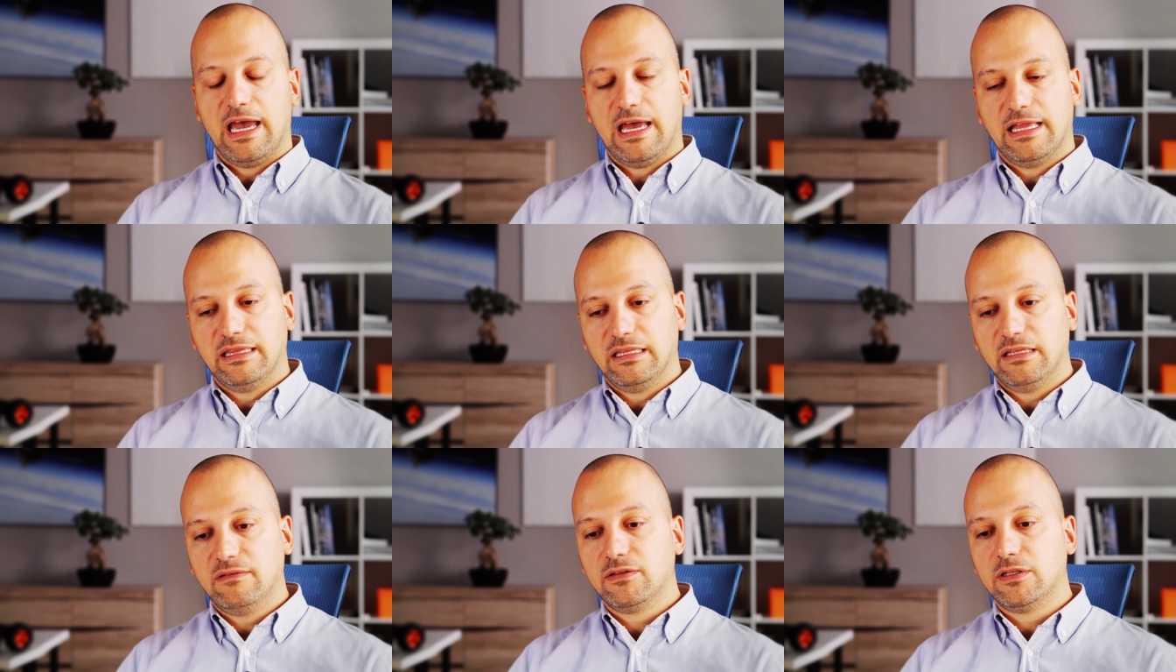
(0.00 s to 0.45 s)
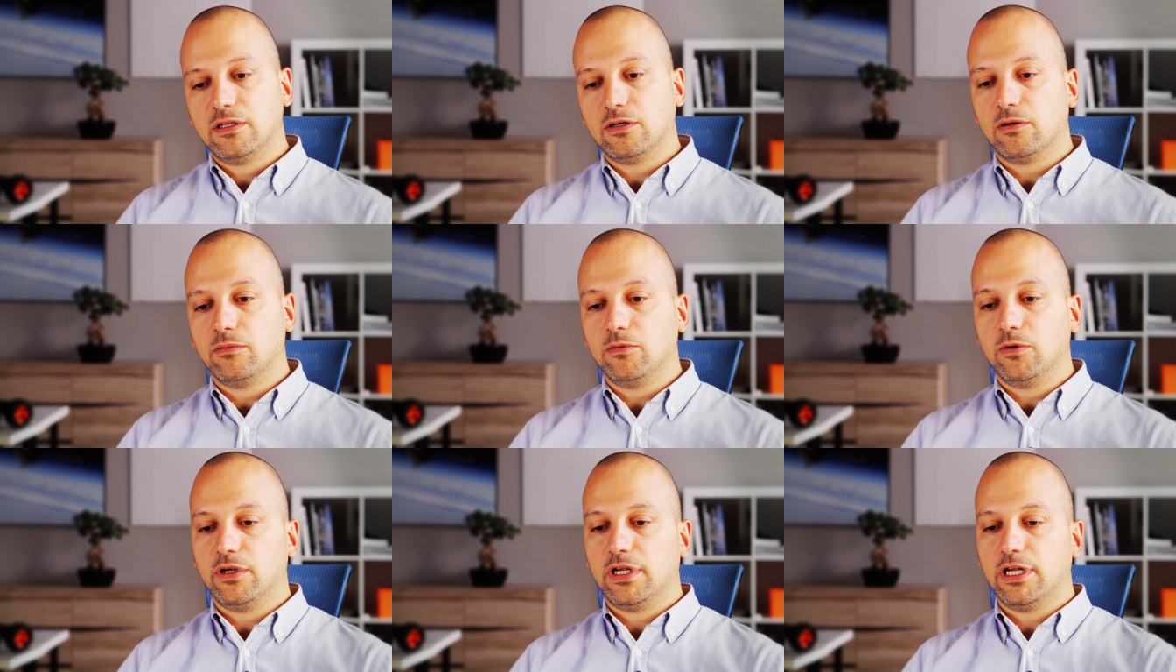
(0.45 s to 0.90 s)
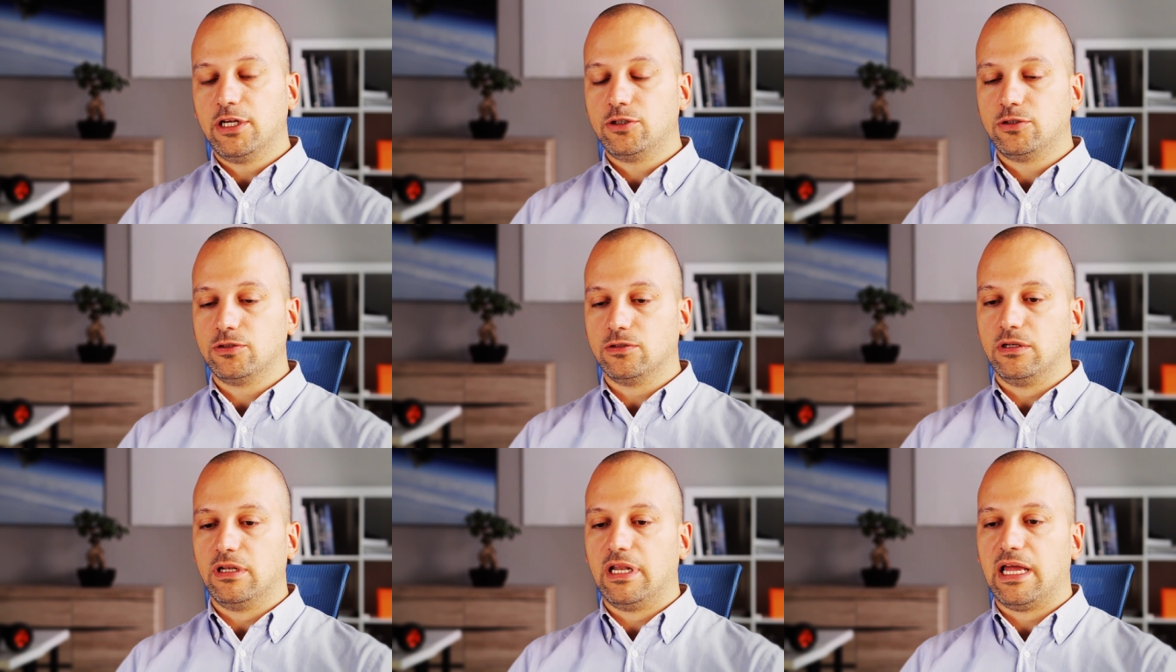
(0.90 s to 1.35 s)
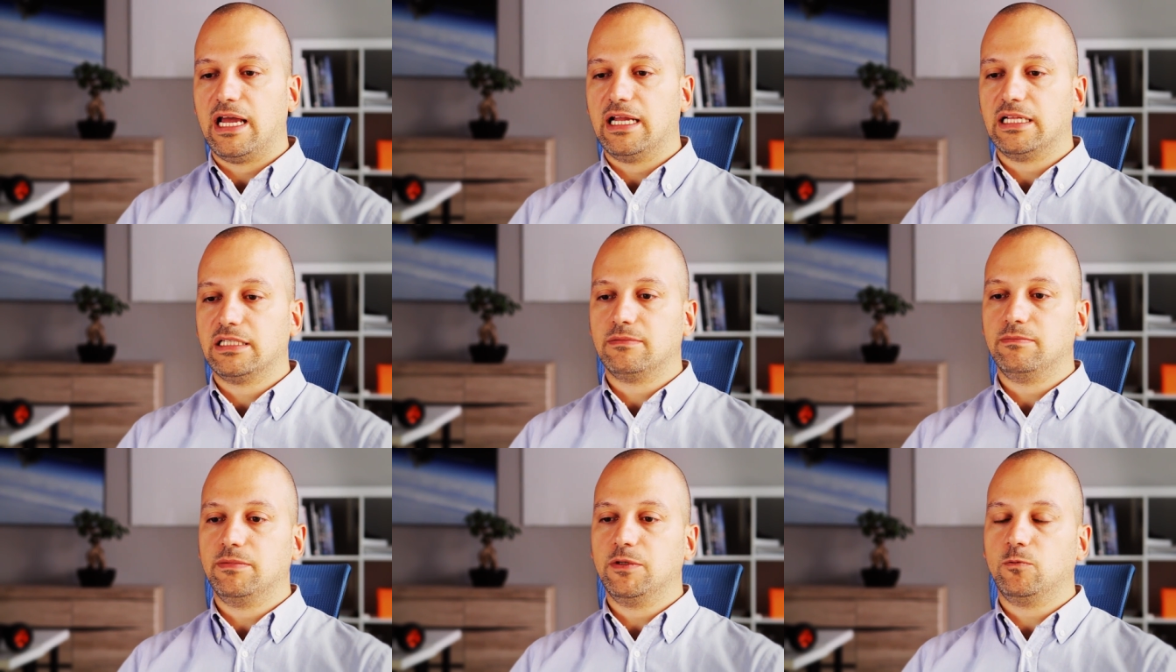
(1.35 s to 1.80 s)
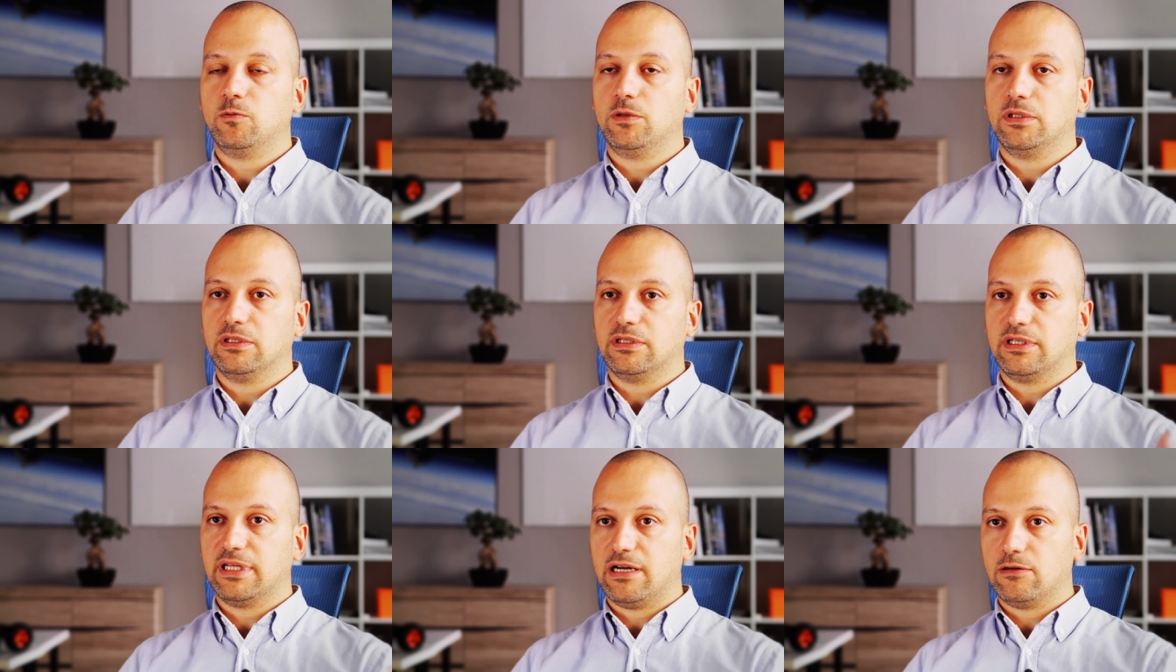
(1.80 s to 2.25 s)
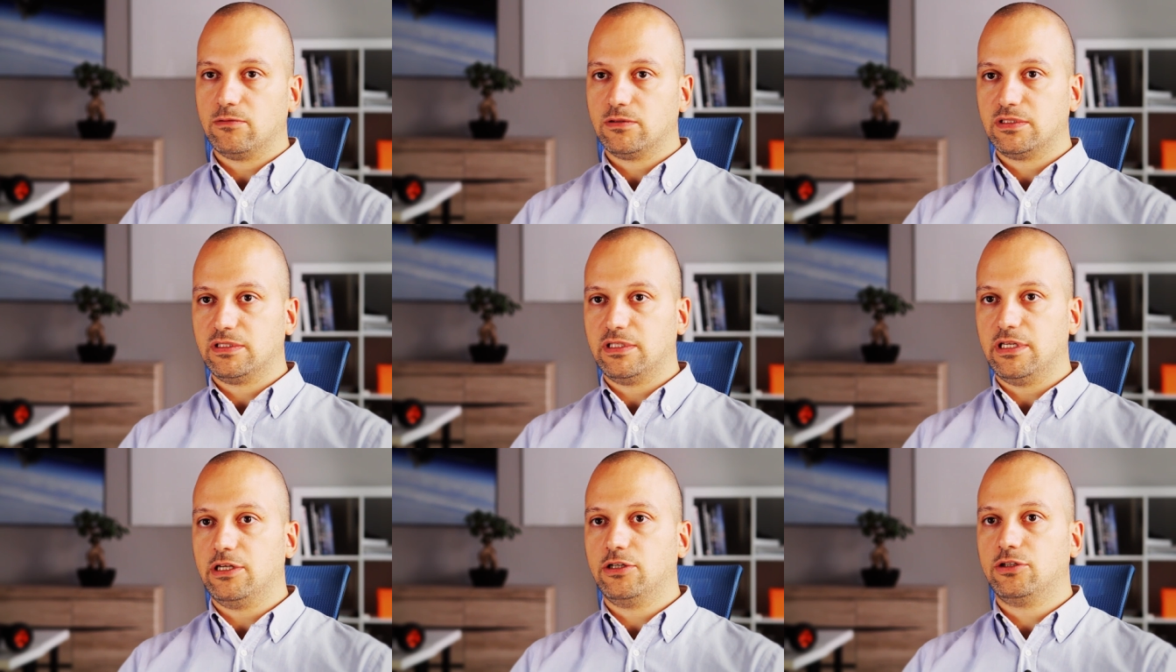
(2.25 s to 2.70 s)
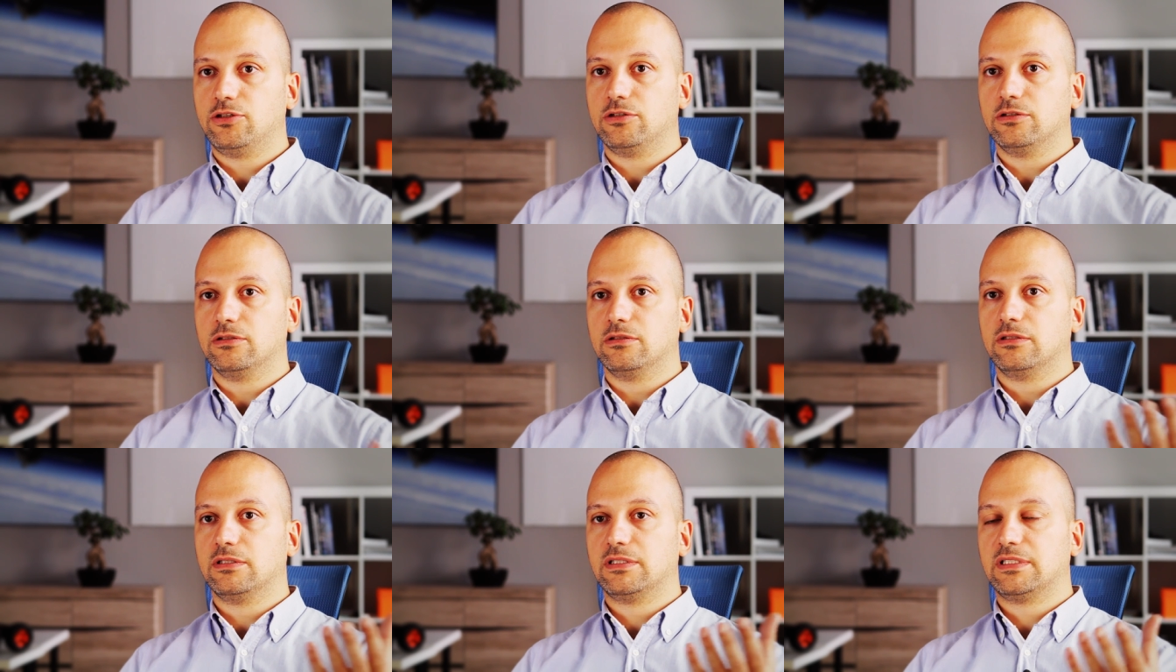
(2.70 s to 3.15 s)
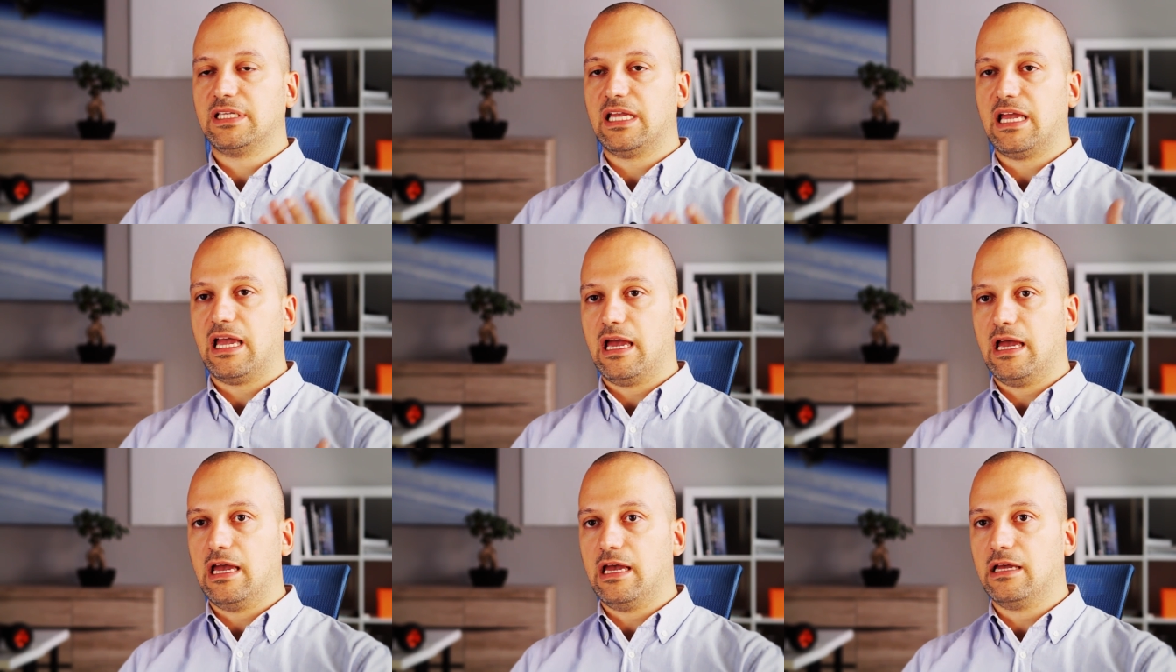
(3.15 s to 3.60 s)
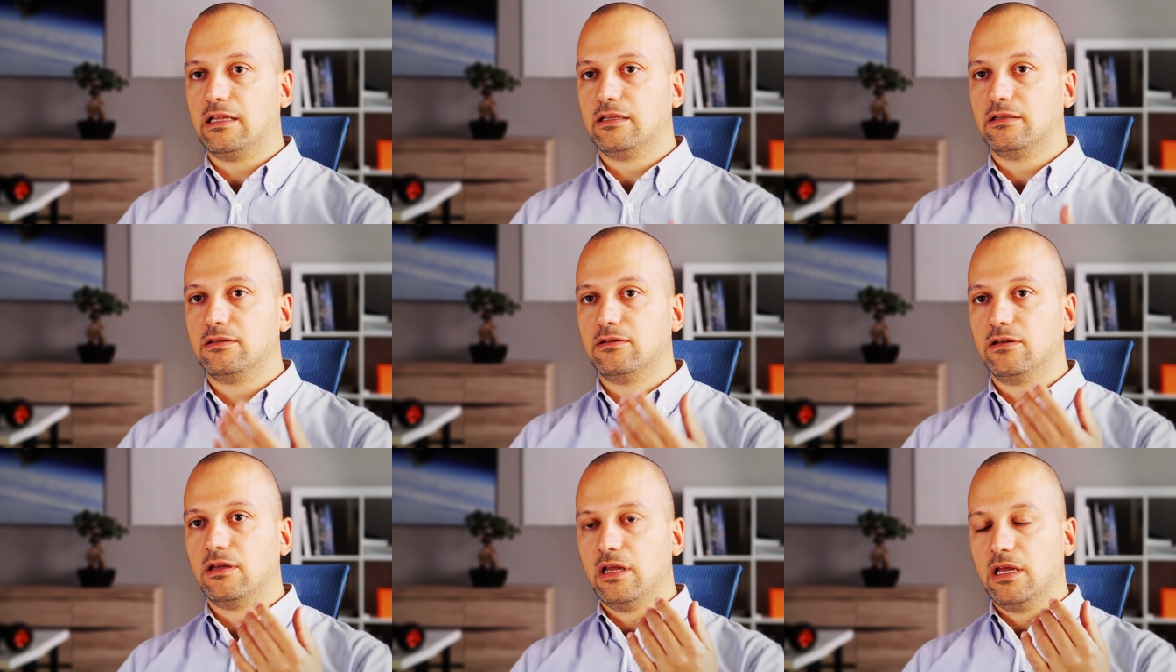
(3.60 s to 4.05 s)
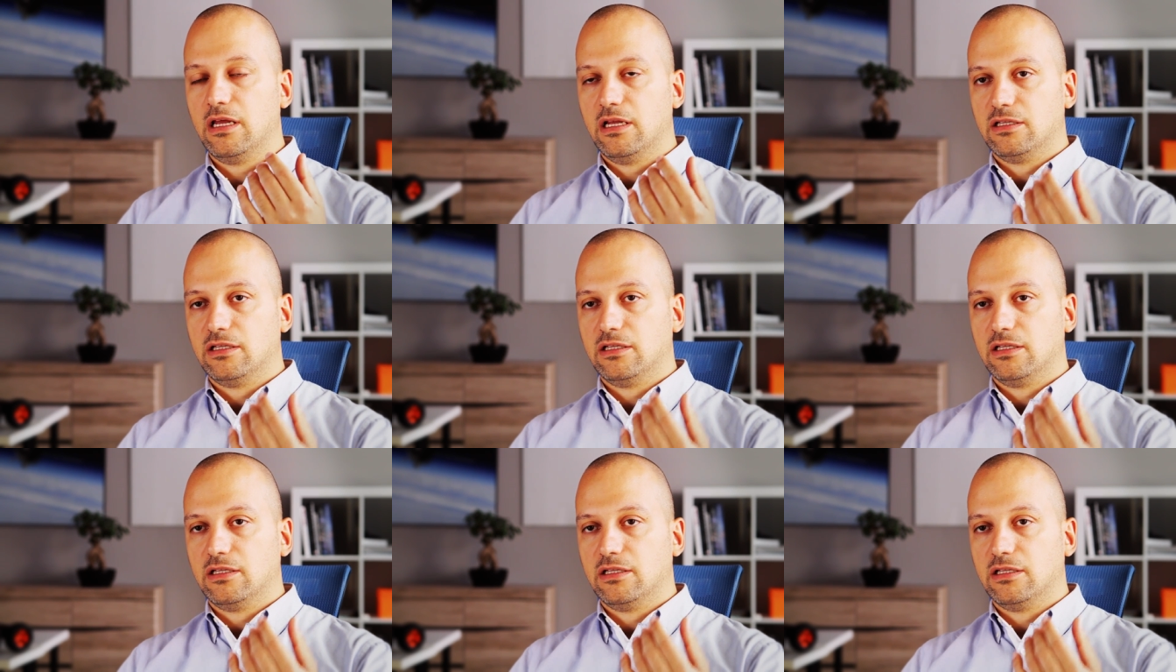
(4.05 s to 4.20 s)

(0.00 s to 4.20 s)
and even the communication lines between the ground stations and